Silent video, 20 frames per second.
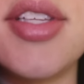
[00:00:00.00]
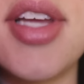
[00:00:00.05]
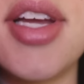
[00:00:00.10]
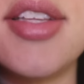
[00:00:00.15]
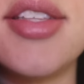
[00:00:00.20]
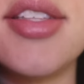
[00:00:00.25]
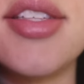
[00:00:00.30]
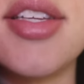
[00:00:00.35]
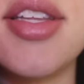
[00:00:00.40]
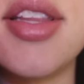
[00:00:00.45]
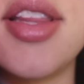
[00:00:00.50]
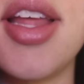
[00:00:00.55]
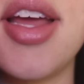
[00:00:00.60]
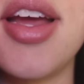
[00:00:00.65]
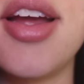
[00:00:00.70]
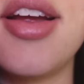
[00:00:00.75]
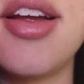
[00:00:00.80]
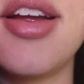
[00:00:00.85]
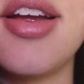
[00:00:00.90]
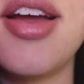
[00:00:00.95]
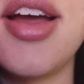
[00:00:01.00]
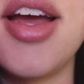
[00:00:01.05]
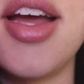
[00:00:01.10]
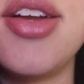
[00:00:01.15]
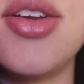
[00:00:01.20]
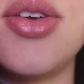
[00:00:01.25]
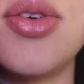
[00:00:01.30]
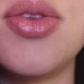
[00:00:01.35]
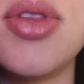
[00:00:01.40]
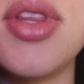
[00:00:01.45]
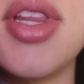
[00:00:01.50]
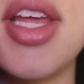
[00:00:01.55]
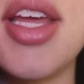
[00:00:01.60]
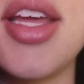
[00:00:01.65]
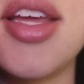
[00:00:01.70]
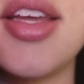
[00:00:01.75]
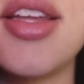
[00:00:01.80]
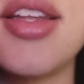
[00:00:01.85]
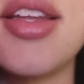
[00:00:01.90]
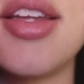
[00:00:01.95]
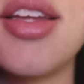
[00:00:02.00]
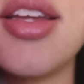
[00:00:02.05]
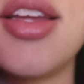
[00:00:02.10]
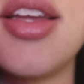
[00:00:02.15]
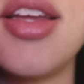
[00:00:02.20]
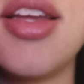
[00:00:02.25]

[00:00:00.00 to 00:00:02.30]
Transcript: scents in there. I don't think,